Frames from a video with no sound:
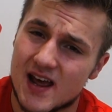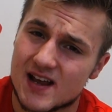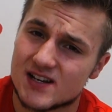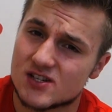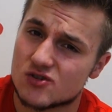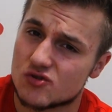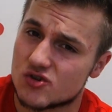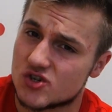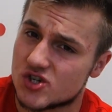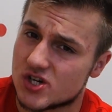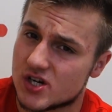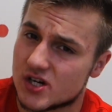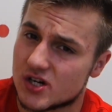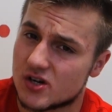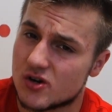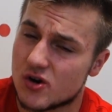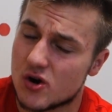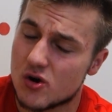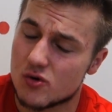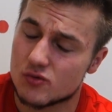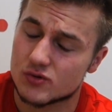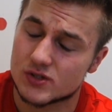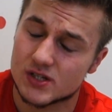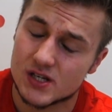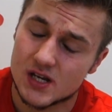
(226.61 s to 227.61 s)
estrogen
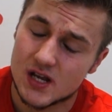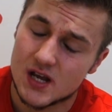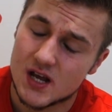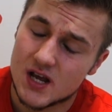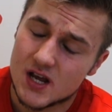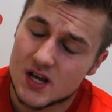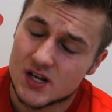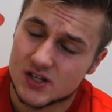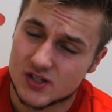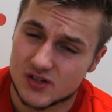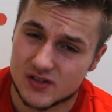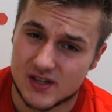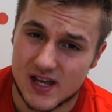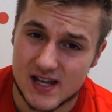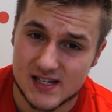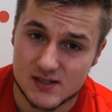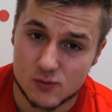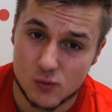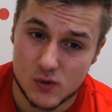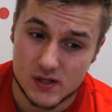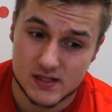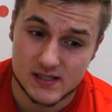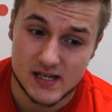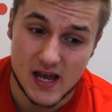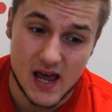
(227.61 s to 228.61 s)
grows. So
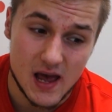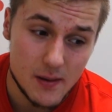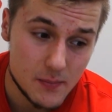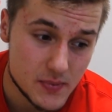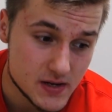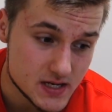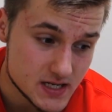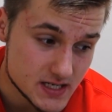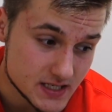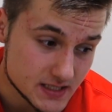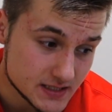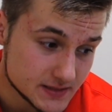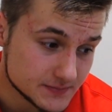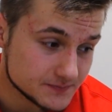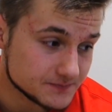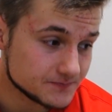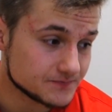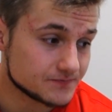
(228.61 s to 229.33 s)
that's what's happening.